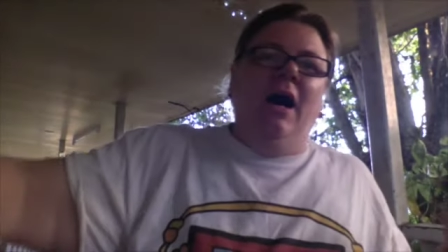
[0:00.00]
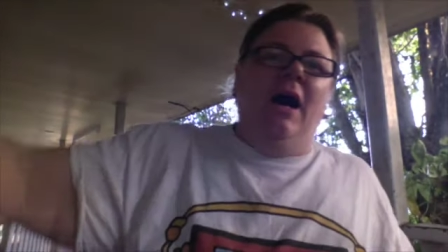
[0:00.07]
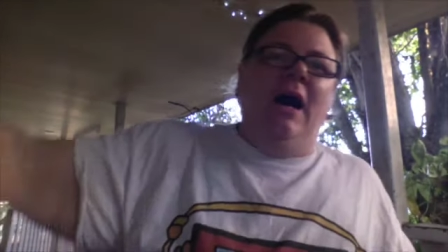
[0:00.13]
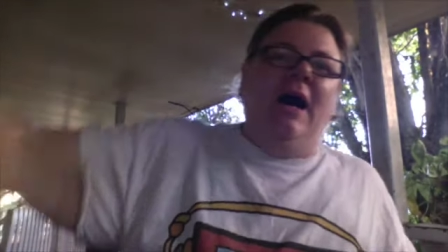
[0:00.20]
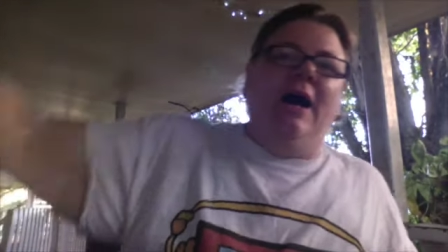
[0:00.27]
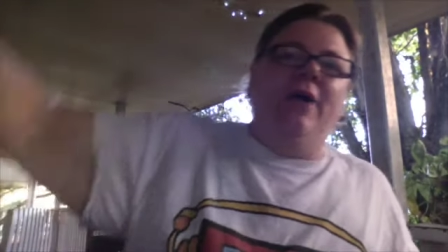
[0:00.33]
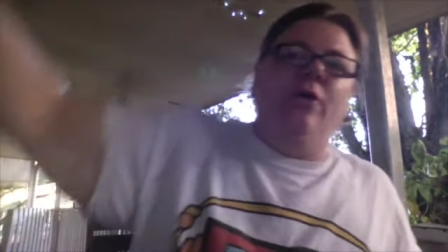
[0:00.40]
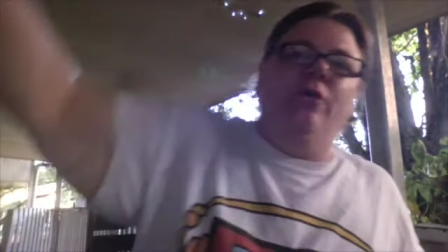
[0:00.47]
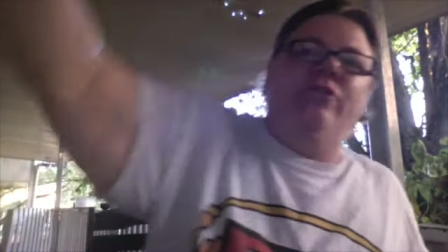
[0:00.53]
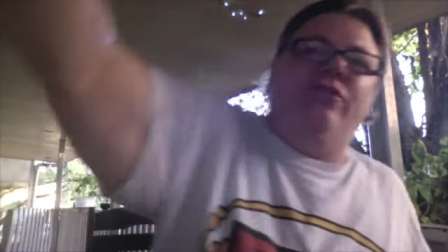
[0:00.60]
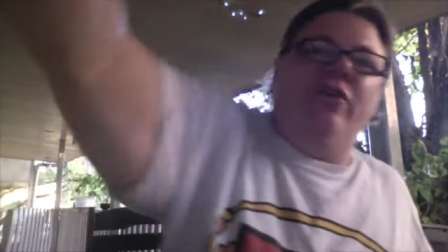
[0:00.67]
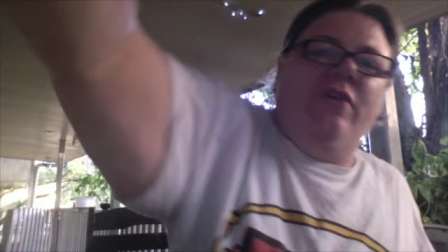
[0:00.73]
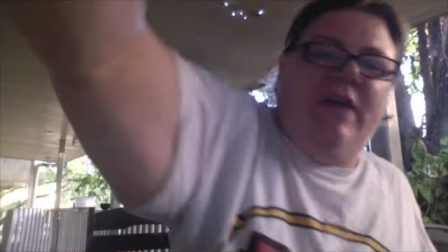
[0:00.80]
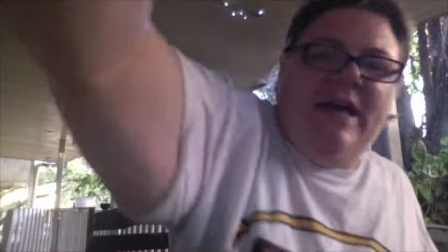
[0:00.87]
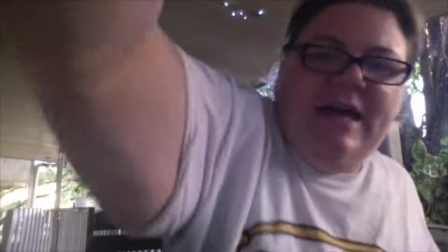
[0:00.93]
I
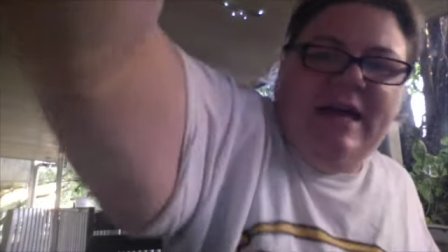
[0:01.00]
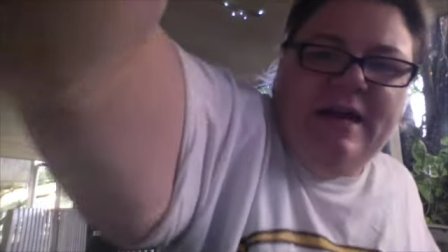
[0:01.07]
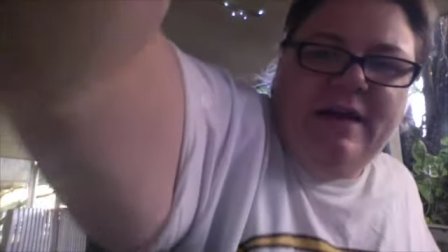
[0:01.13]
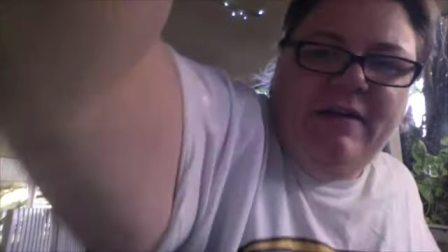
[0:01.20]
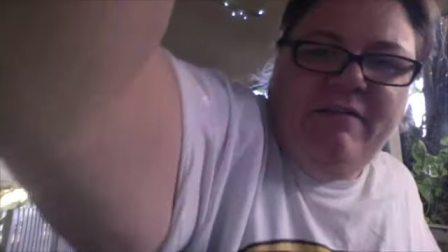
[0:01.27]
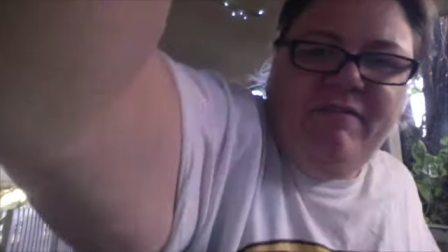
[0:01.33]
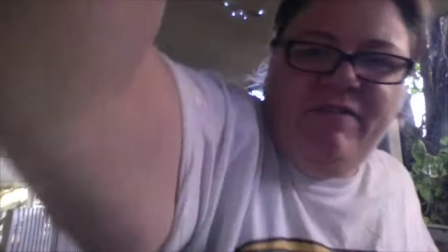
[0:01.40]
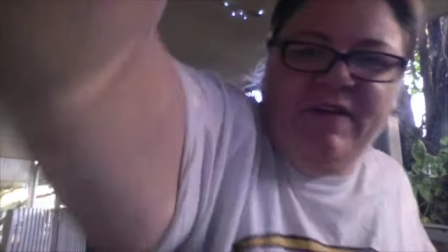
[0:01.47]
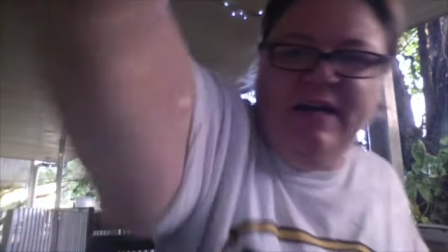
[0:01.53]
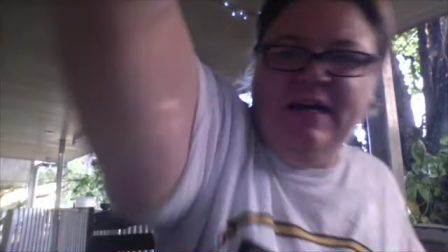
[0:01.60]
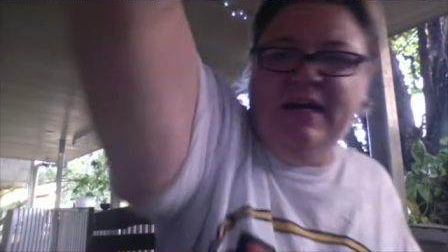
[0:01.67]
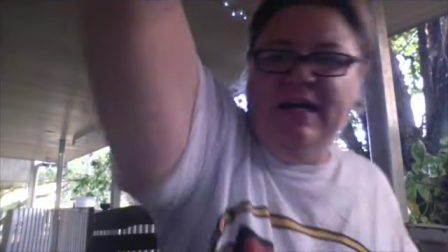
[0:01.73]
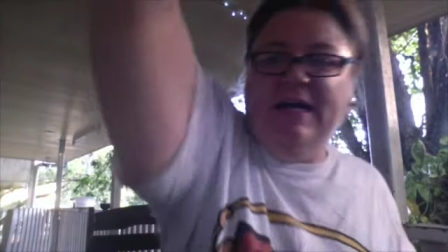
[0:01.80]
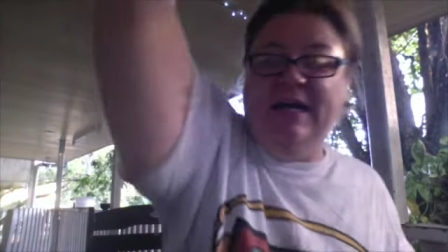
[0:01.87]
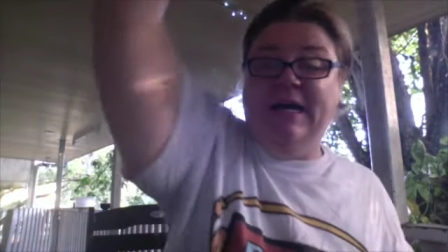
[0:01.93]
also have
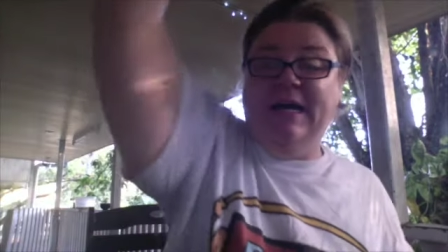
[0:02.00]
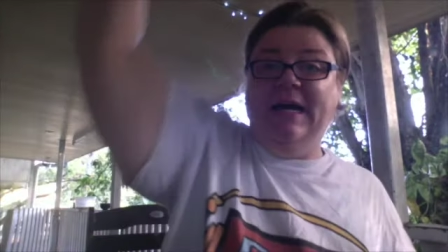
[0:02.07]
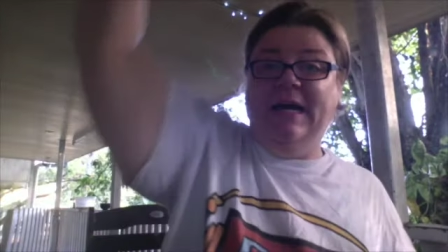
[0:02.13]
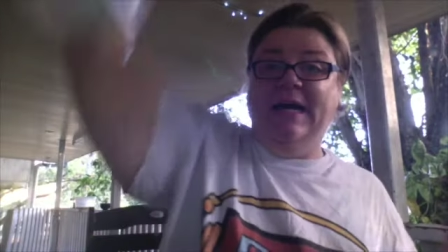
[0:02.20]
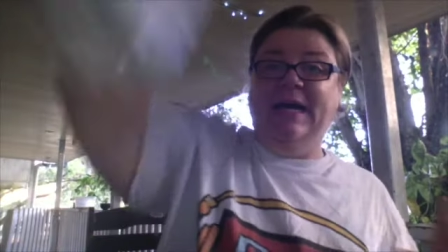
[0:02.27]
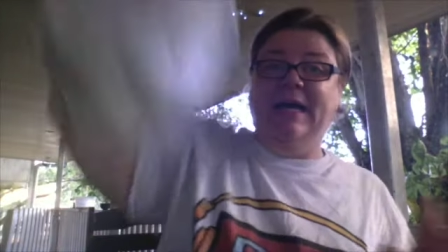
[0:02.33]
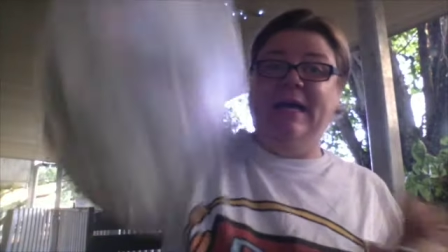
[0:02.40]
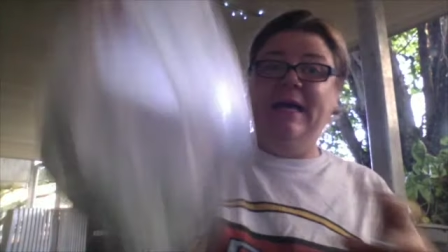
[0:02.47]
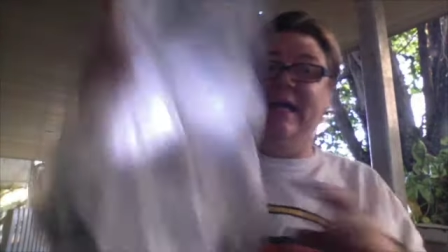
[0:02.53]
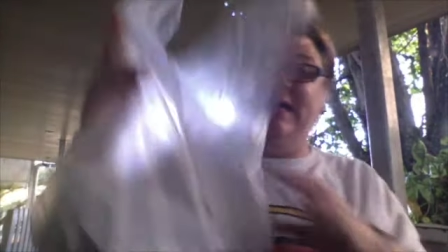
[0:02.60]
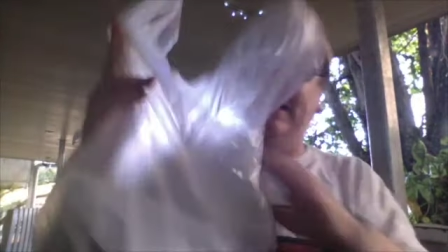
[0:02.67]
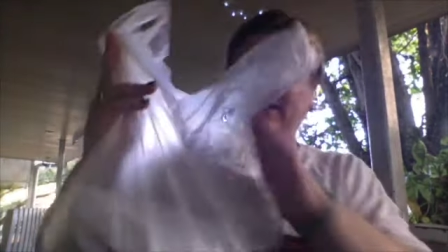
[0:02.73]
a